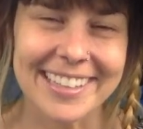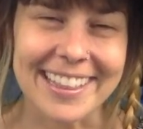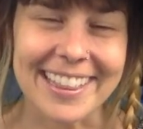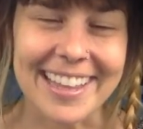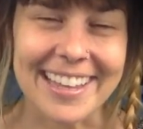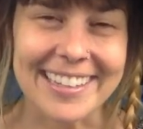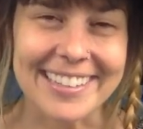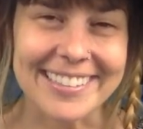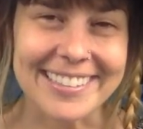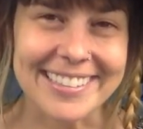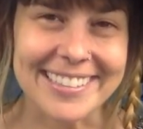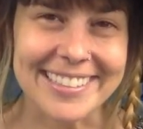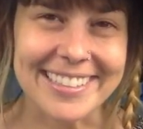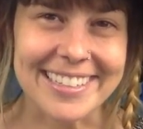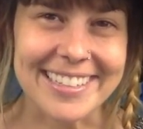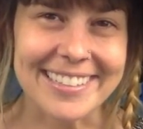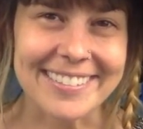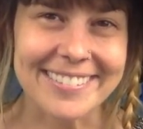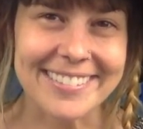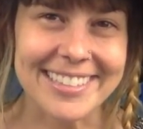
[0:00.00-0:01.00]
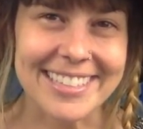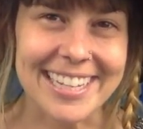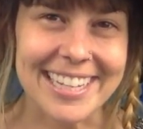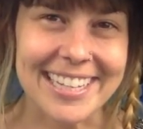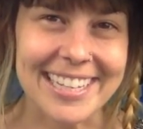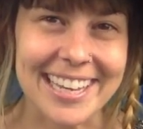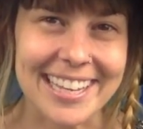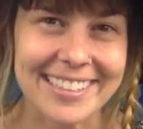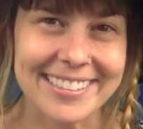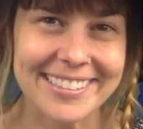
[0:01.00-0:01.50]
Let yourself say
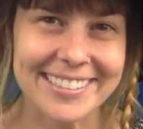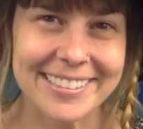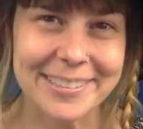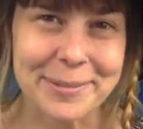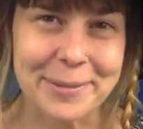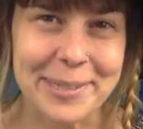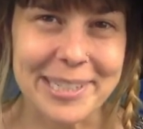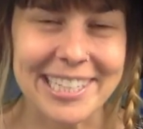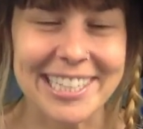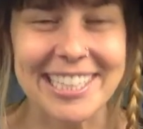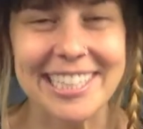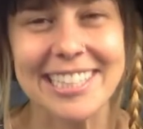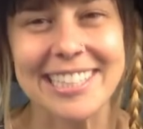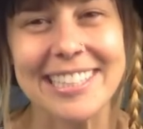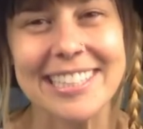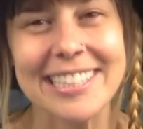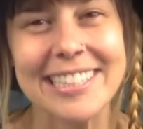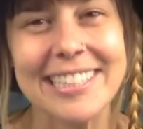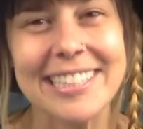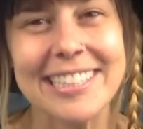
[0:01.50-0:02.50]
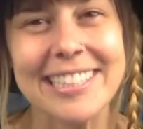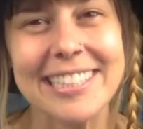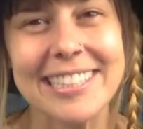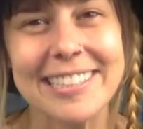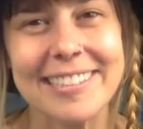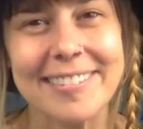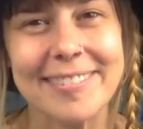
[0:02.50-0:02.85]
yes to what is.